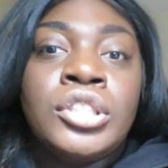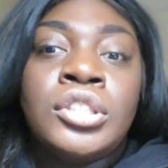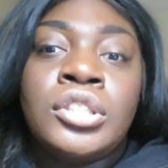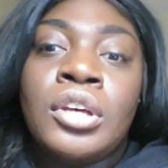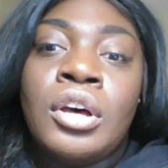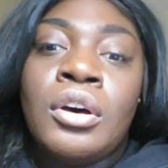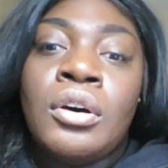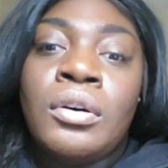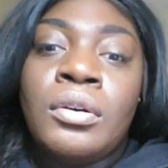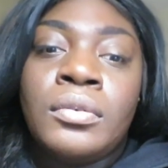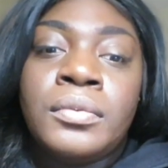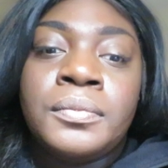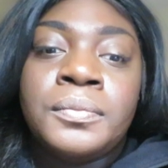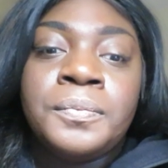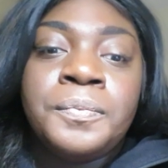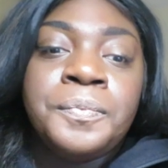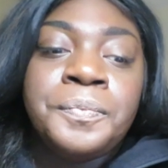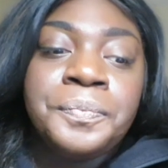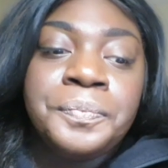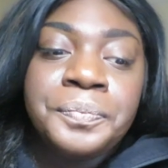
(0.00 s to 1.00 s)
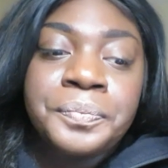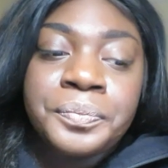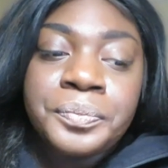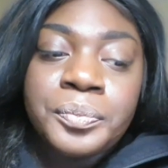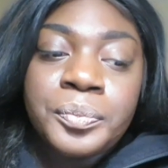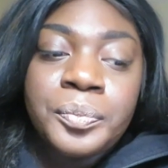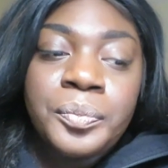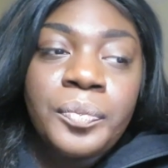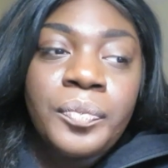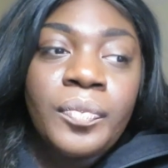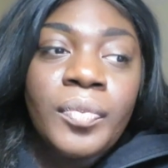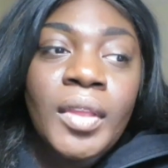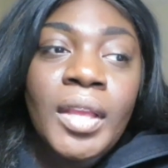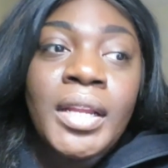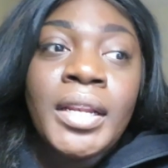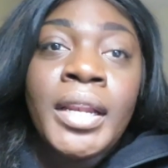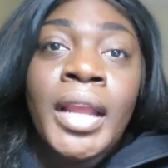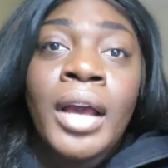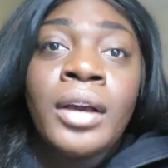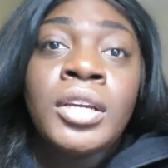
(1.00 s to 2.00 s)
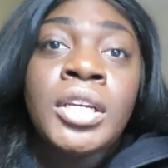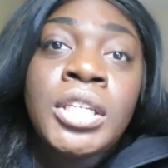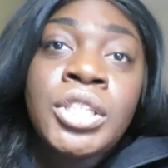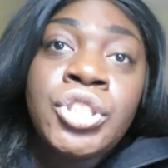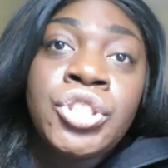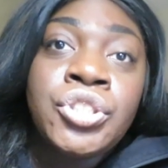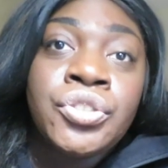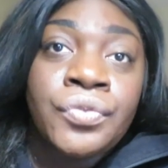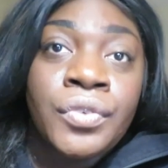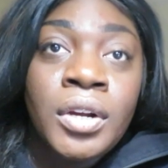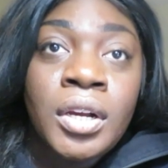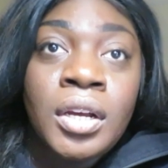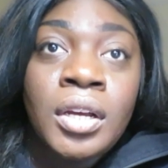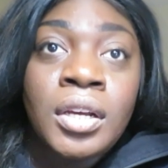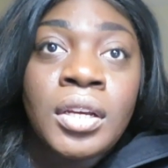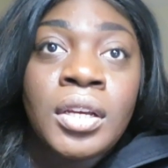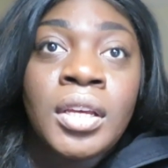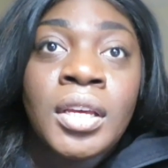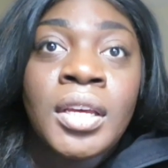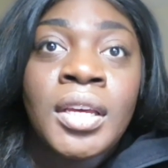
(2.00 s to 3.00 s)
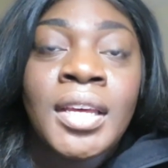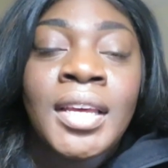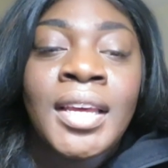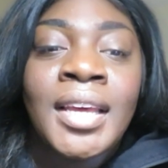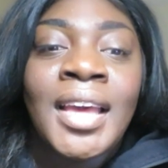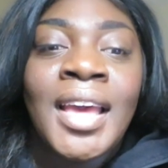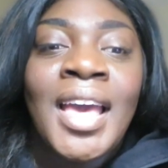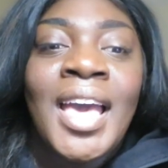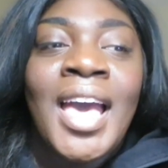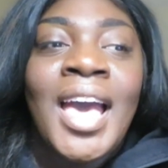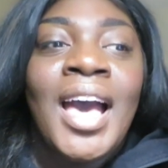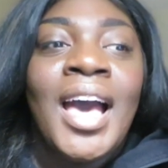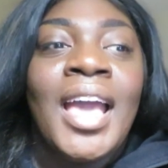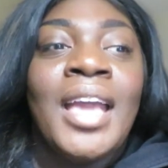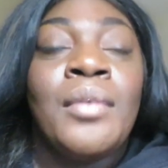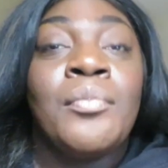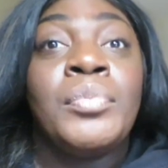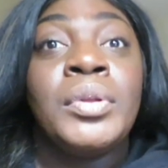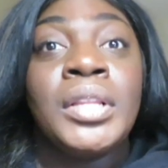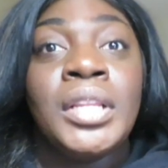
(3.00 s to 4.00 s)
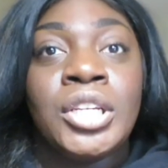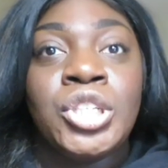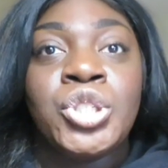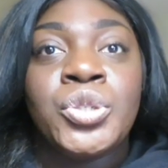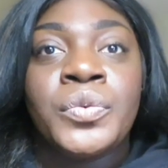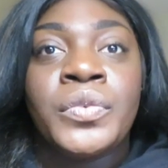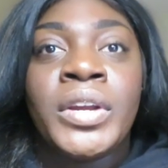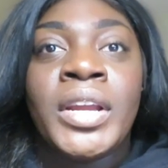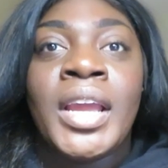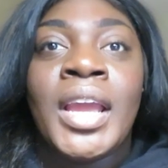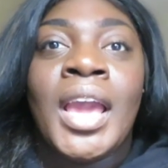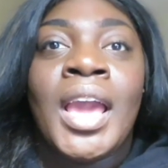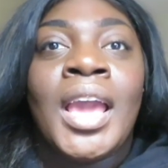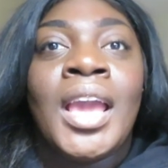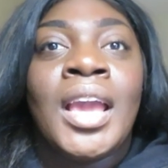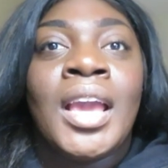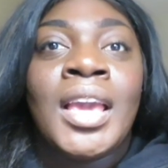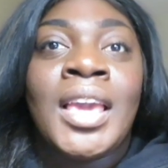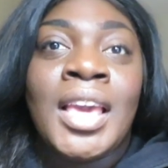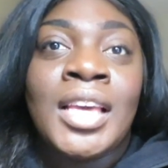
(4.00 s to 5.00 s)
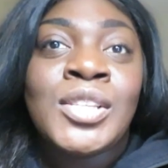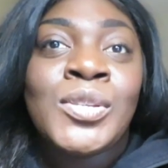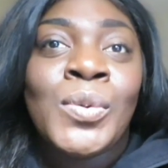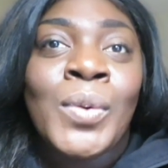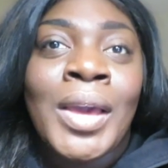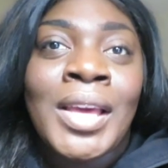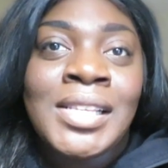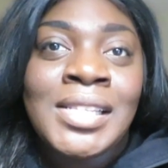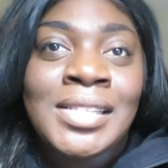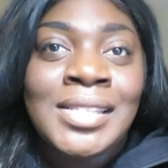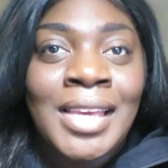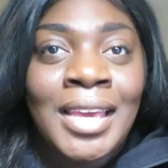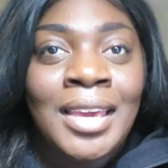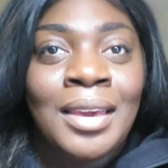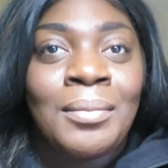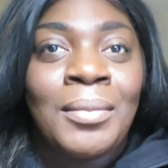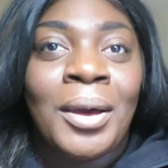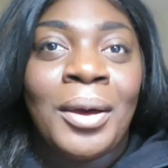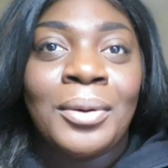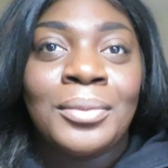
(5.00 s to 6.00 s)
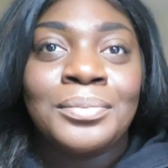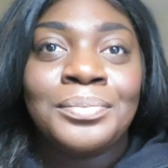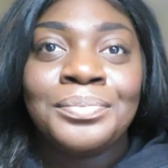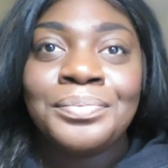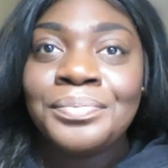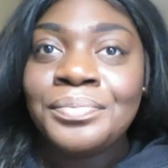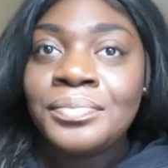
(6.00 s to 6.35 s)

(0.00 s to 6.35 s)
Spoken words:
So now he's drunk and belligerent, and guess who has to take him home?